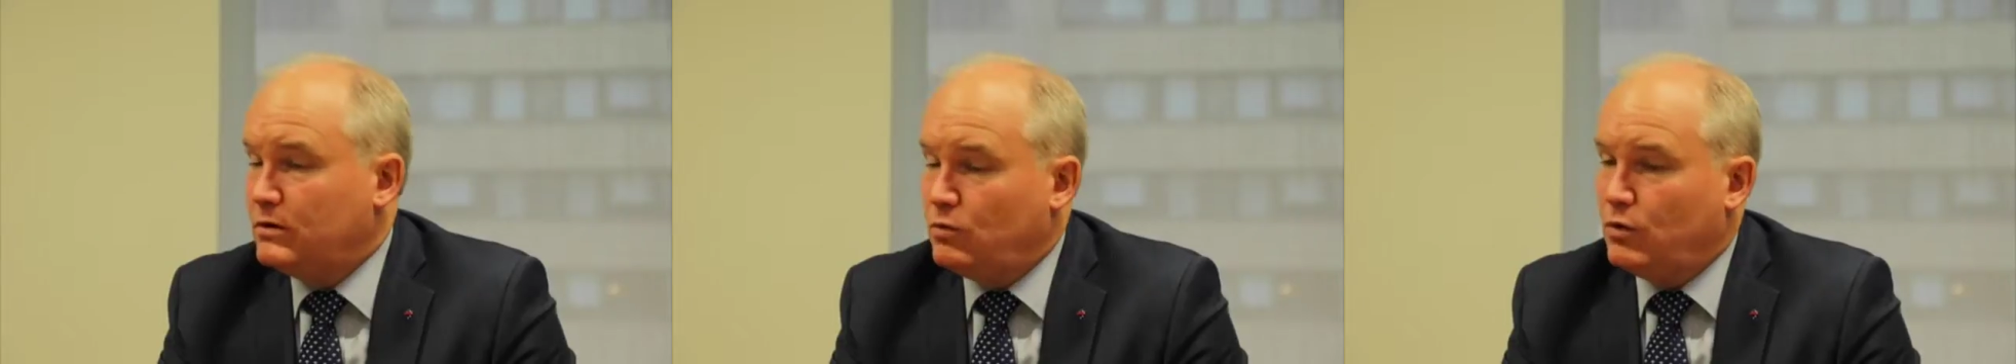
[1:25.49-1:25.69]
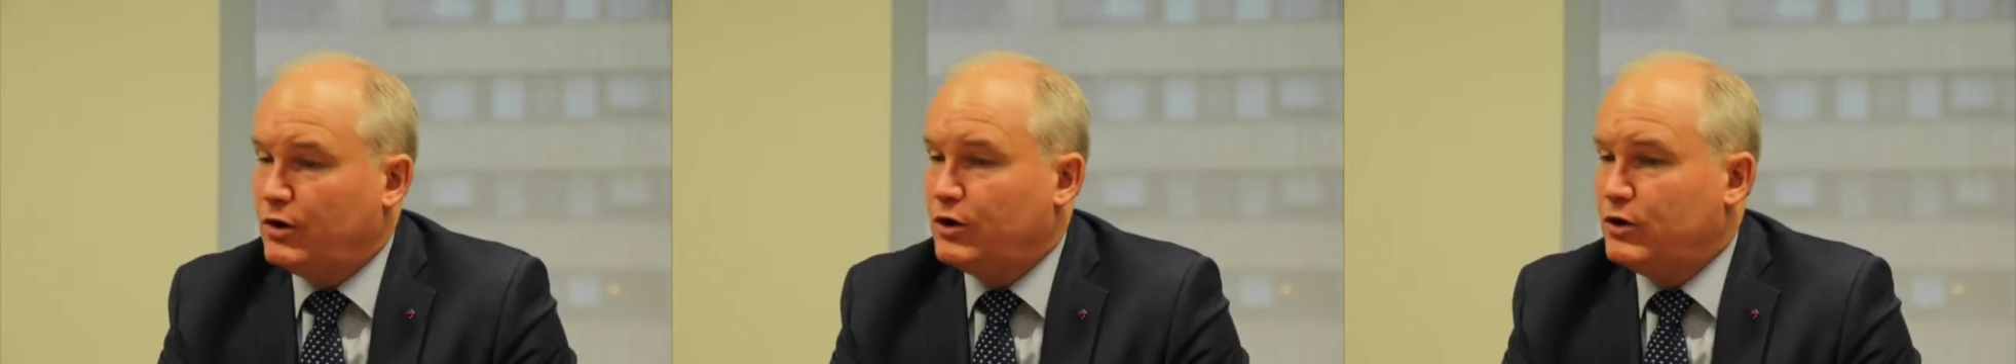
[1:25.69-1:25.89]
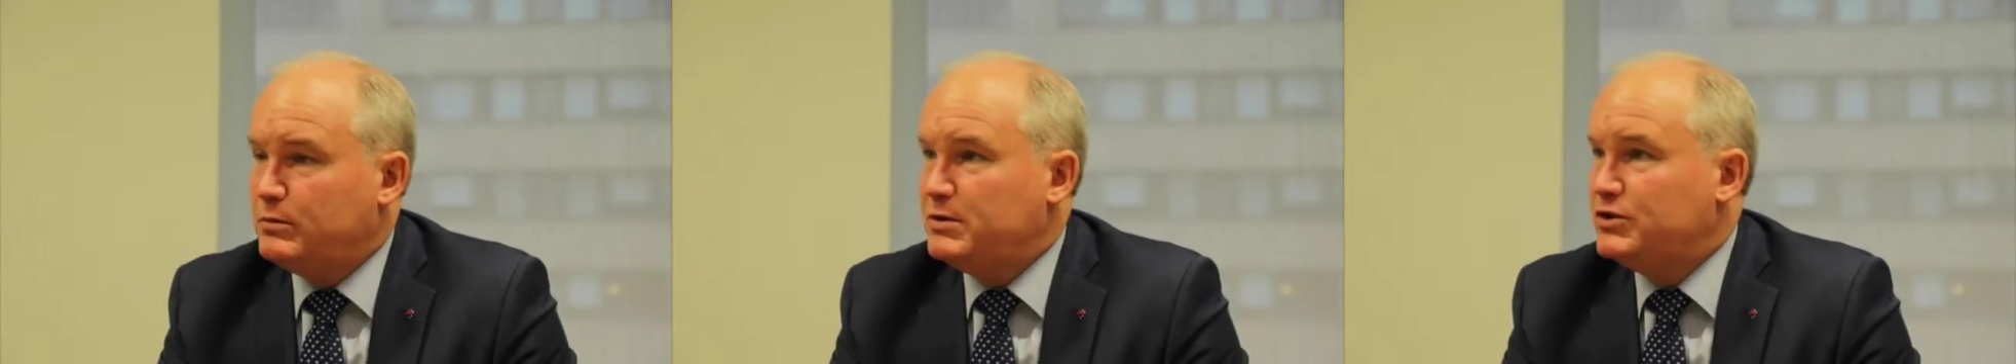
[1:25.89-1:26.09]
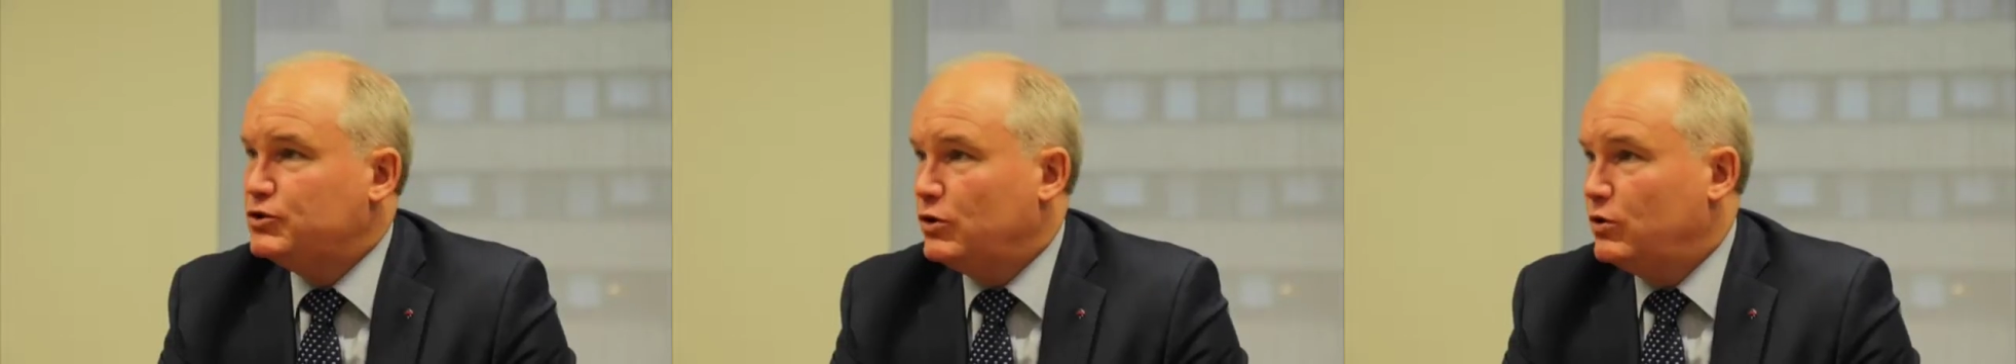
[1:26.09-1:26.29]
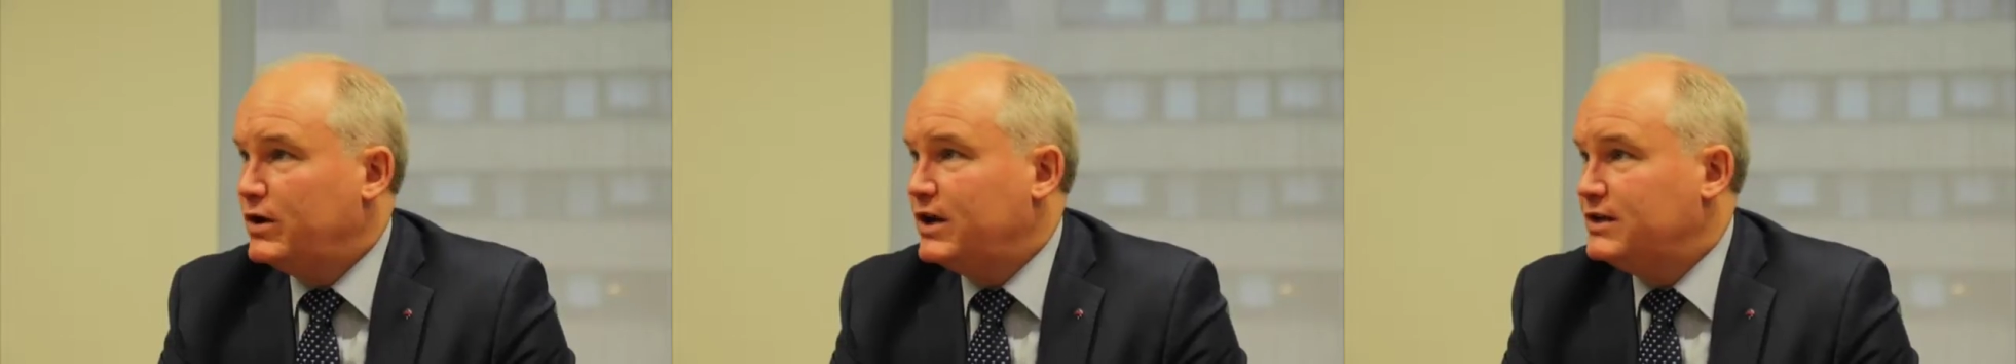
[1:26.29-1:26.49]
We're going to be
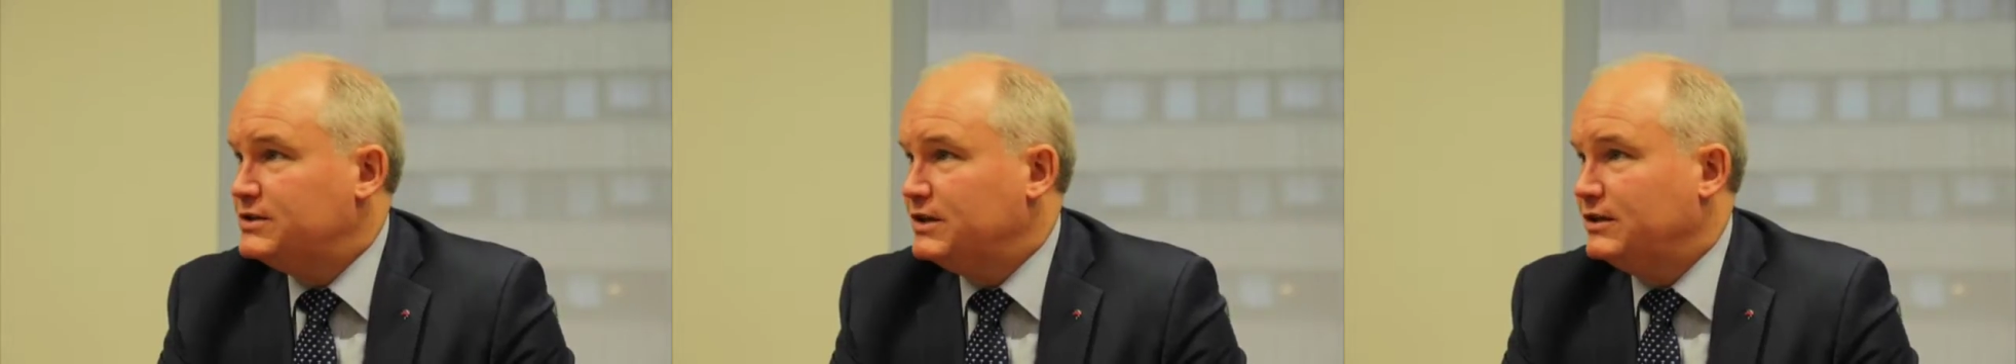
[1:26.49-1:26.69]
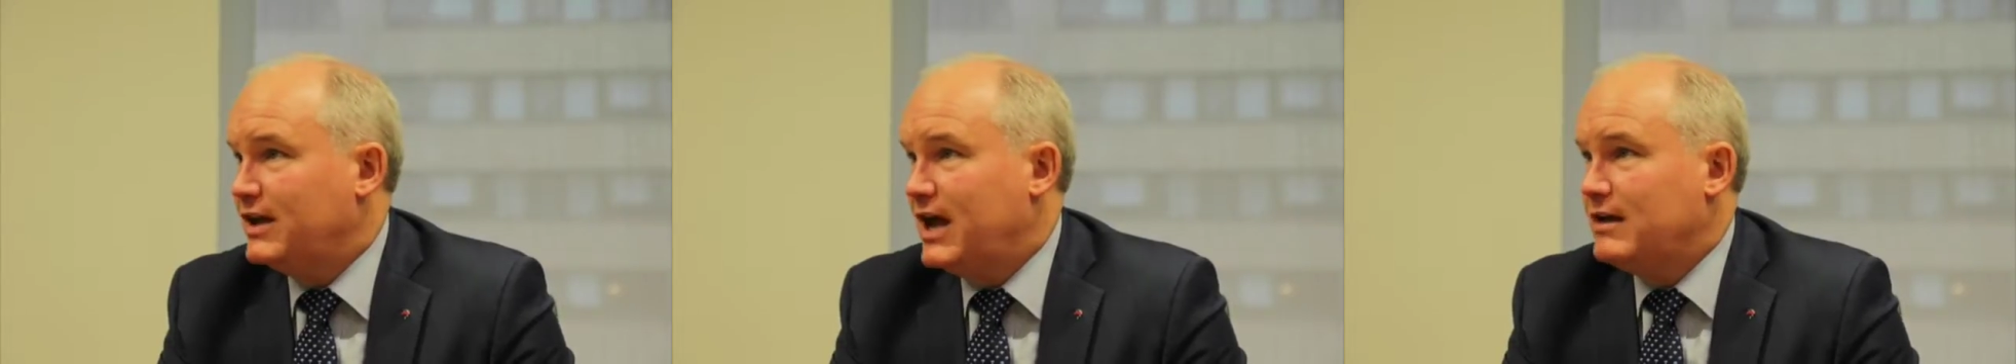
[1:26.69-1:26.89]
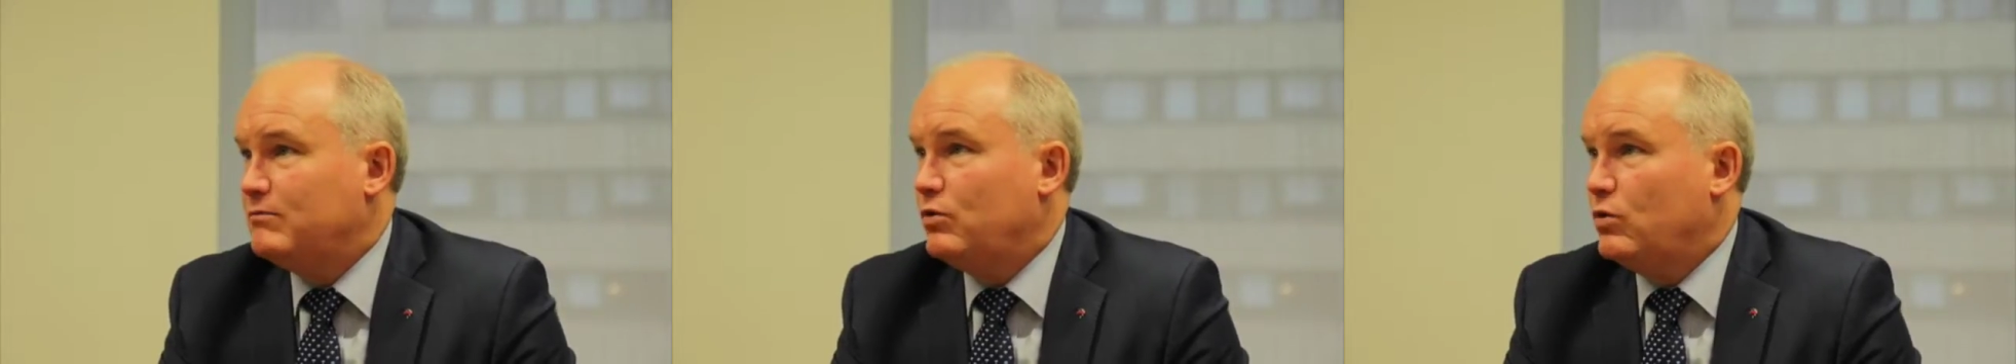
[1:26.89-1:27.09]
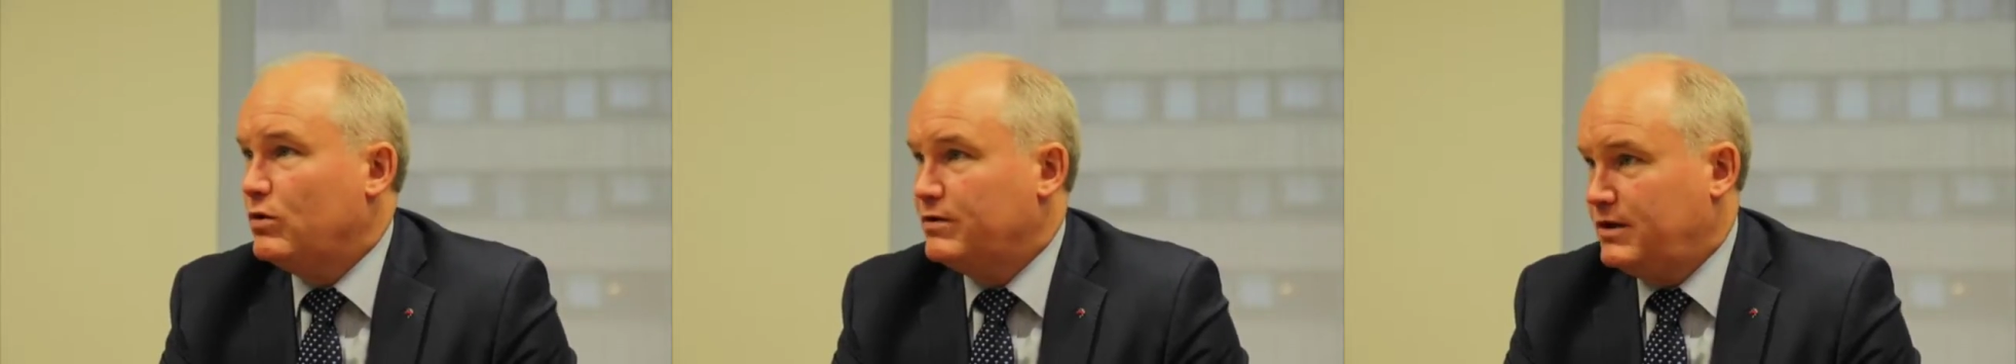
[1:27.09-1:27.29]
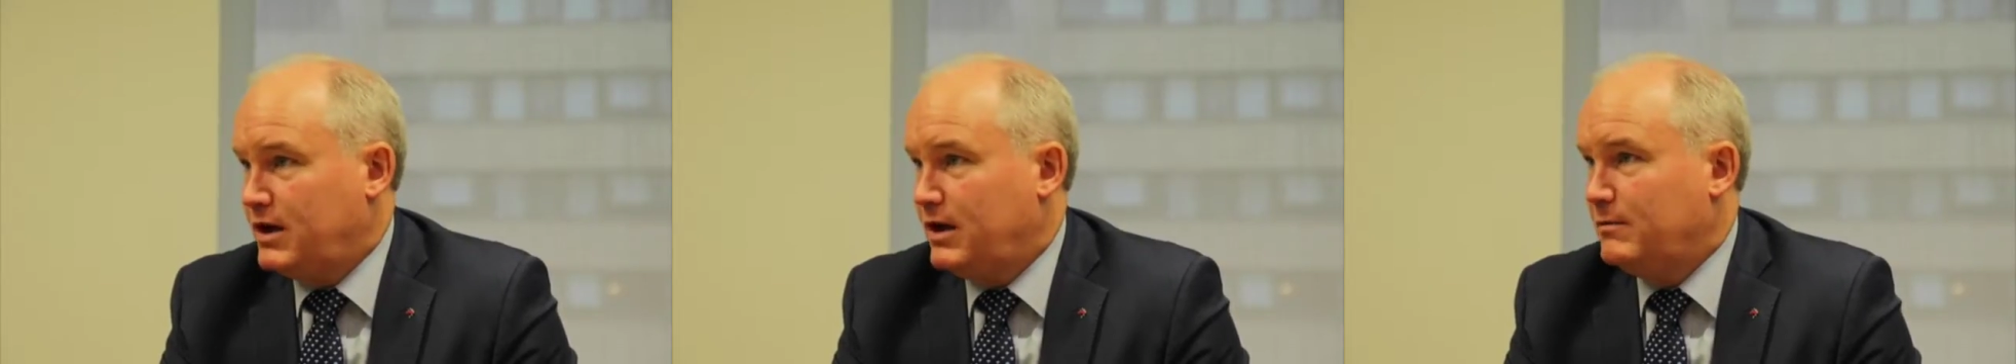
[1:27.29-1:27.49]
showcasing that
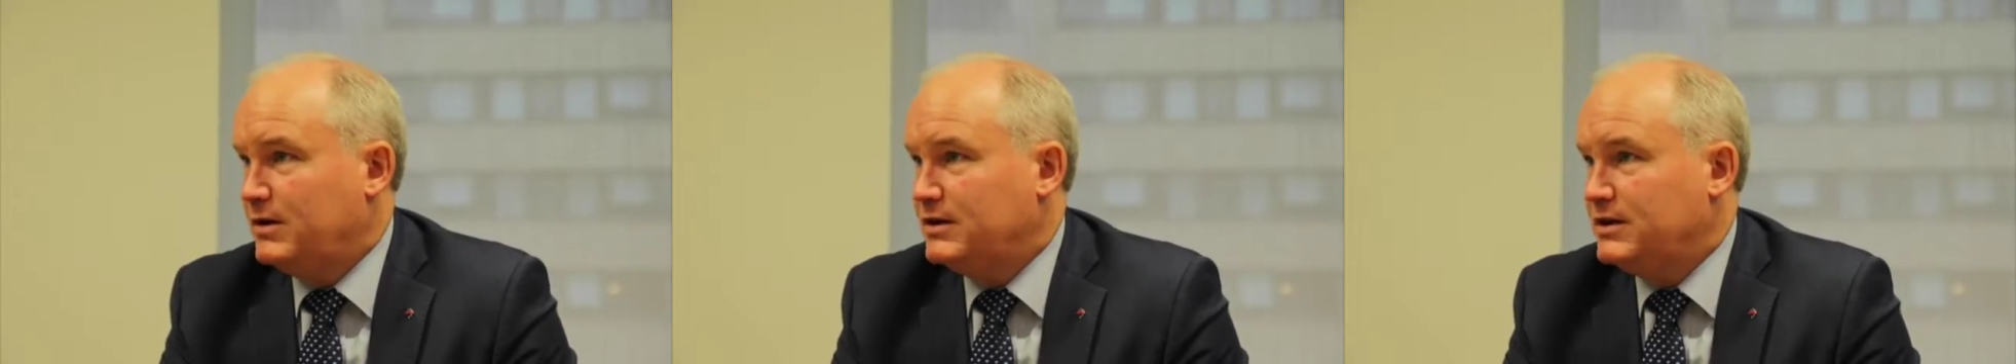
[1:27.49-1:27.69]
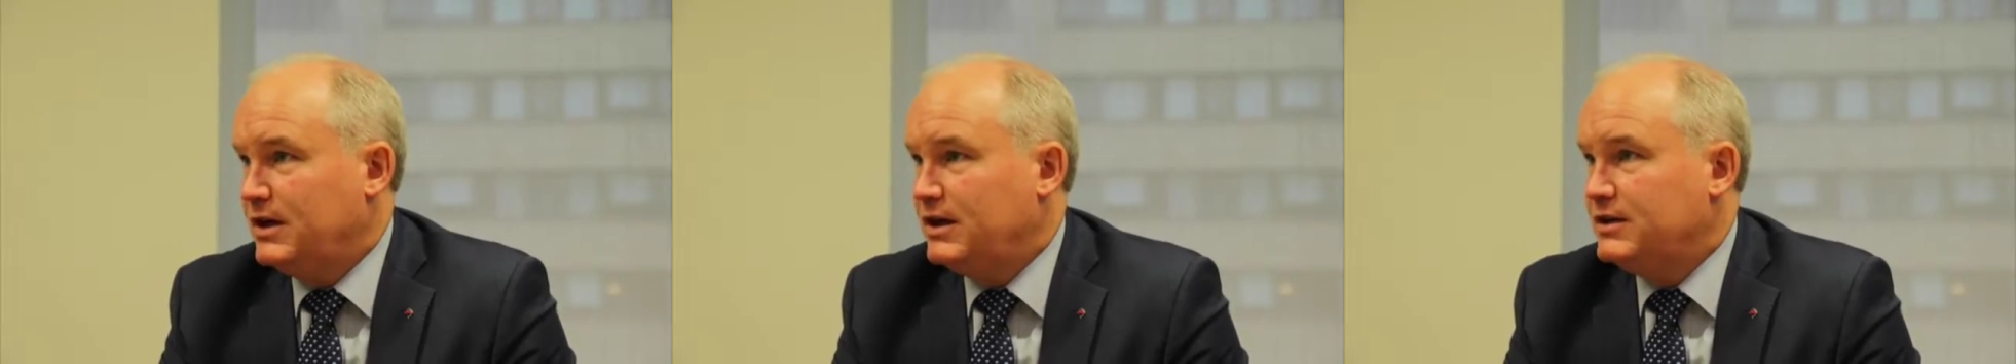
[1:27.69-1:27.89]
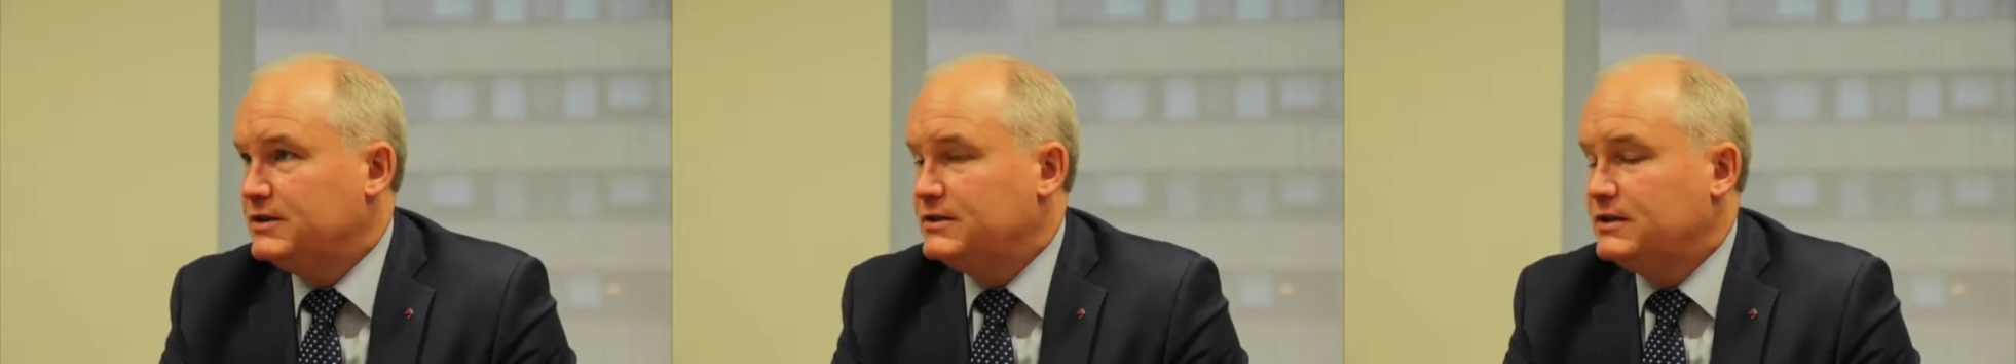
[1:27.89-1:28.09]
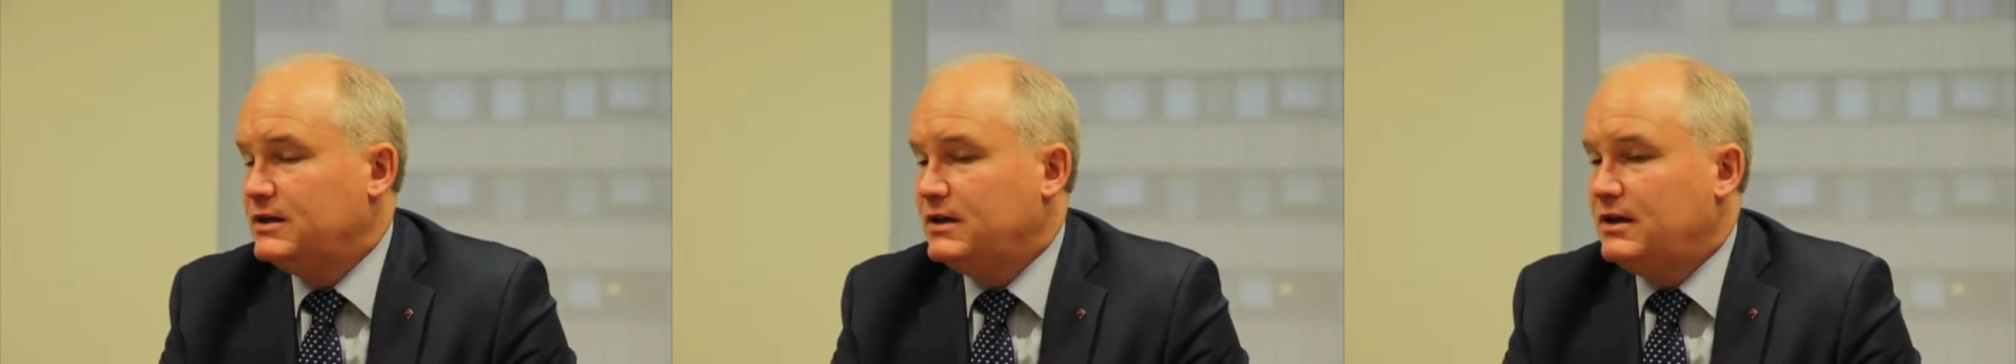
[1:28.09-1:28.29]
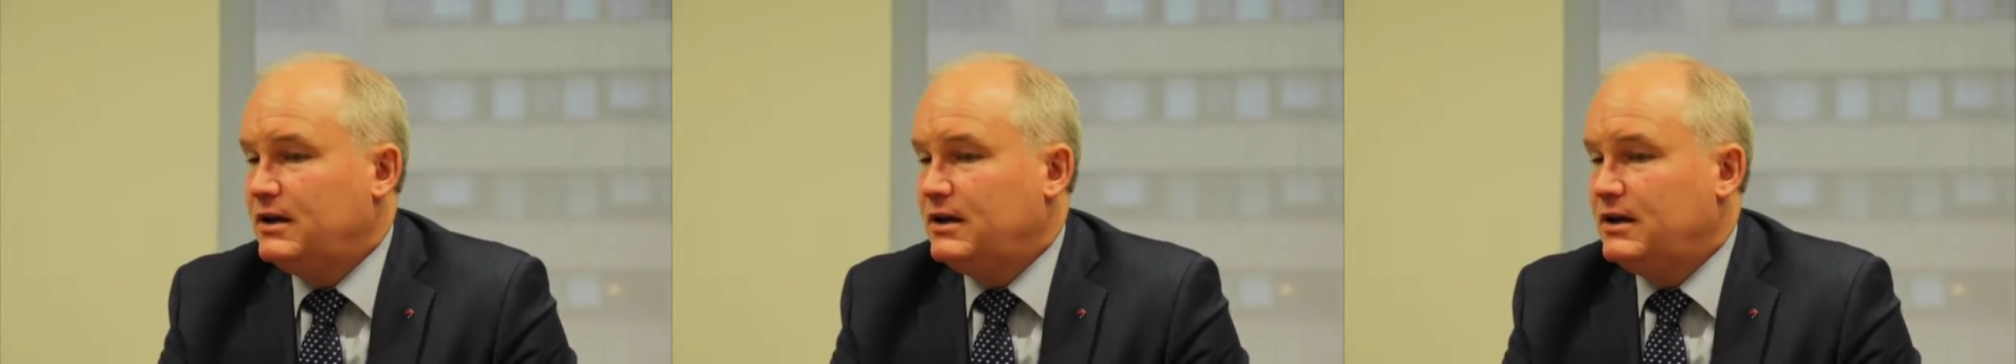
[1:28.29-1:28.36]
more in the coming days.